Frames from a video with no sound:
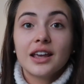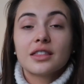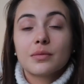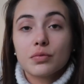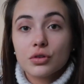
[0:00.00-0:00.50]

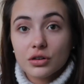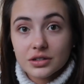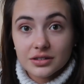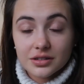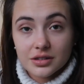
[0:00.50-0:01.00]
the
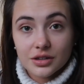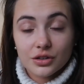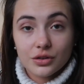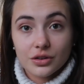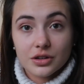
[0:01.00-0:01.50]
products that
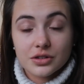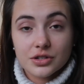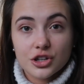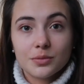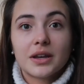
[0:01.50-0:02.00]
you're
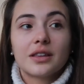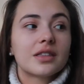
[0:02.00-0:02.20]
consuming,